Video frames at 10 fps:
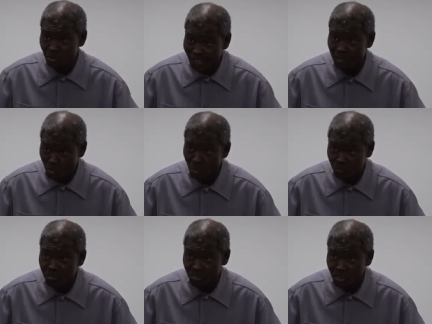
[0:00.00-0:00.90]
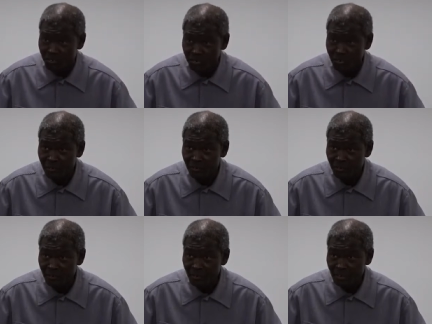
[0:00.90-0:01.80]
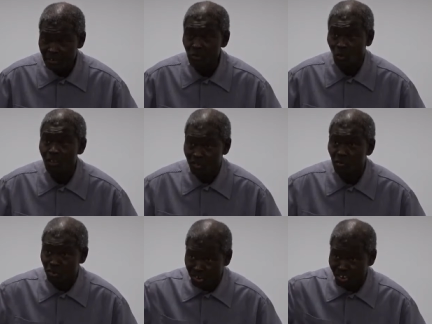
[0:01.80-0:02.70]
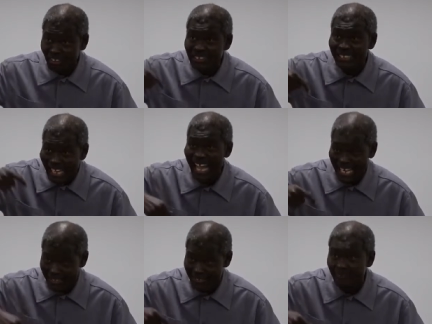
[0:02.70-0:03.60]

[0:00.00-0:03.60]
just go to church. He wants to see us